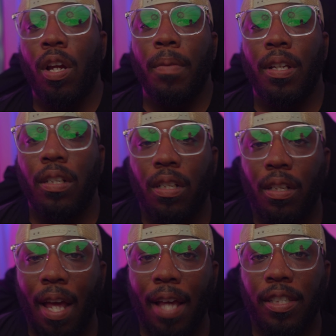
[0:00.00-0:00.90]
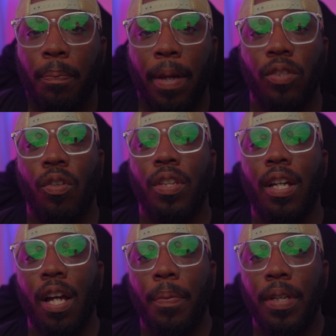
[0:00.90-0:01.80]
can be a little less based on the
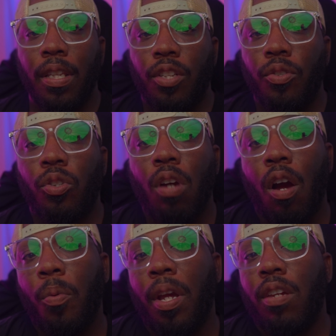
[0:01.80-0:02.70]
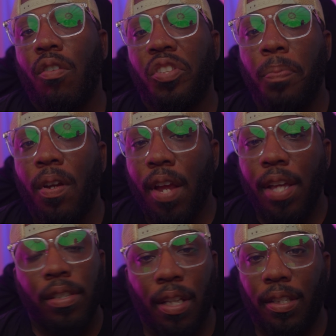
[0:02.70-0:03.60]
company that you start with, your
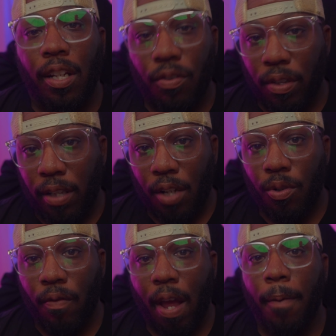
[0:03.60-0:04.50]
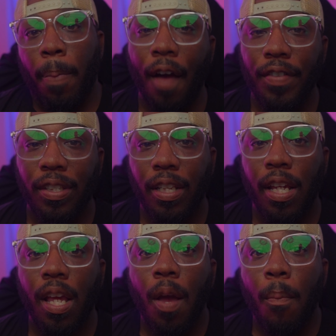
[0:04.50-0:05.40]
experience, etc., right?
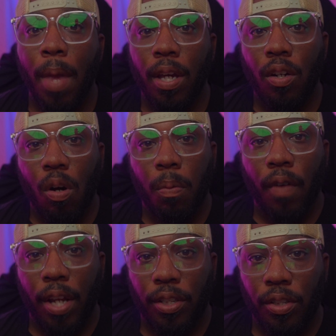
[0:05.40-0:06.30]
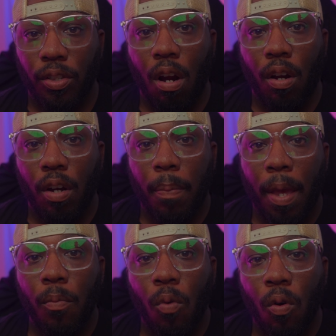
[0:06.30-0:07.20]
Obviously, mega corporations are going to
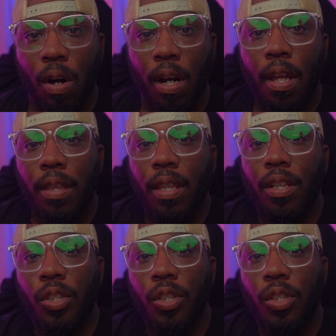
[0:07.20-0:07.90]
pay more than the